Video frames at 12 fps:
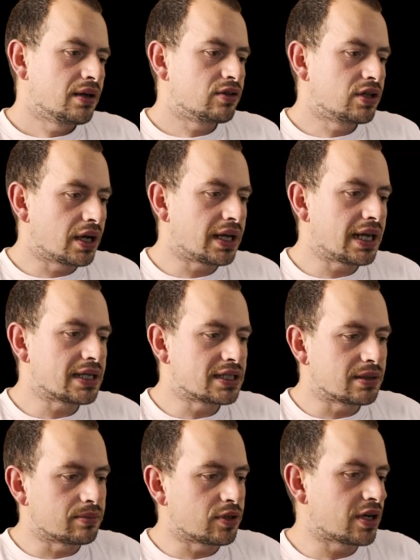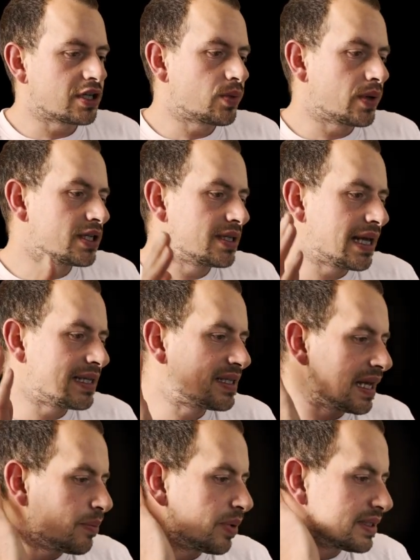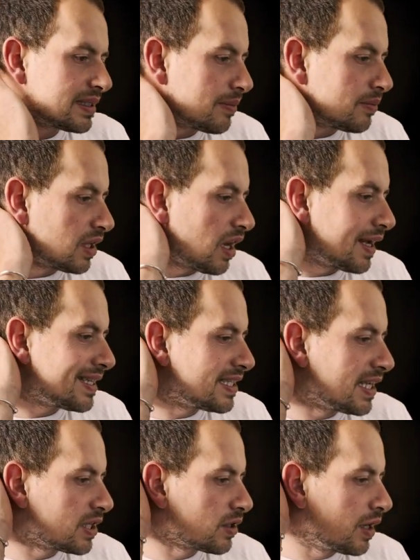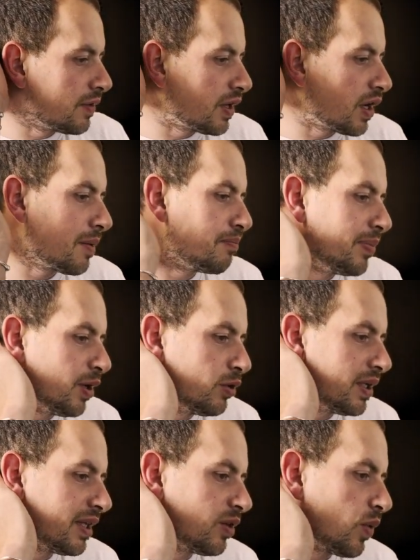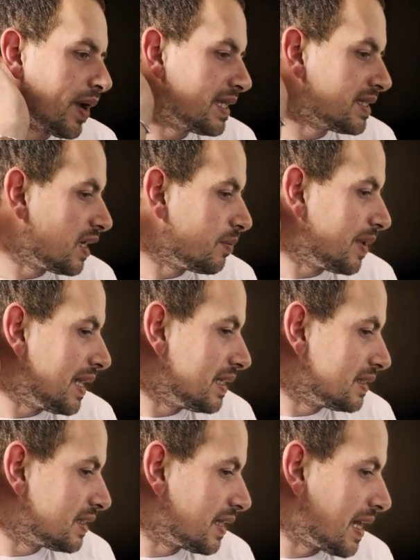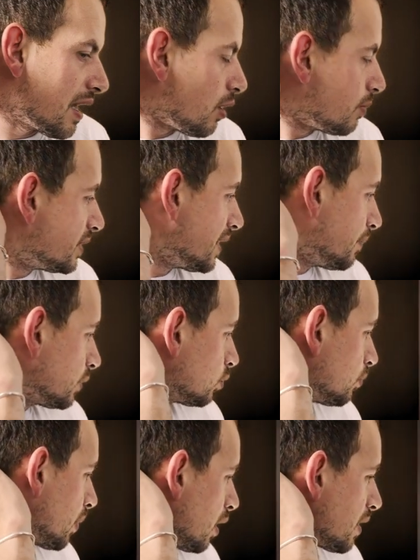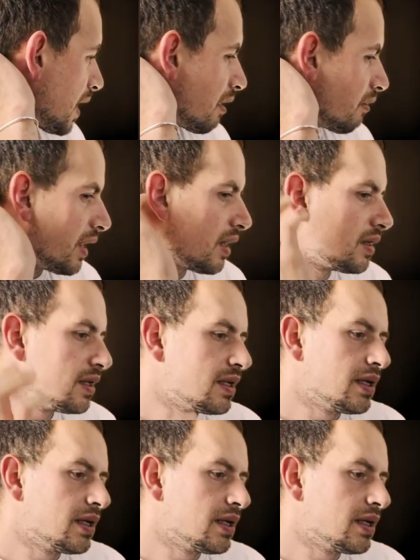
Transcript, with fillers: cutting in some graduation there, tapering to that light scissor overcomb, building the weight up into occipital bone area.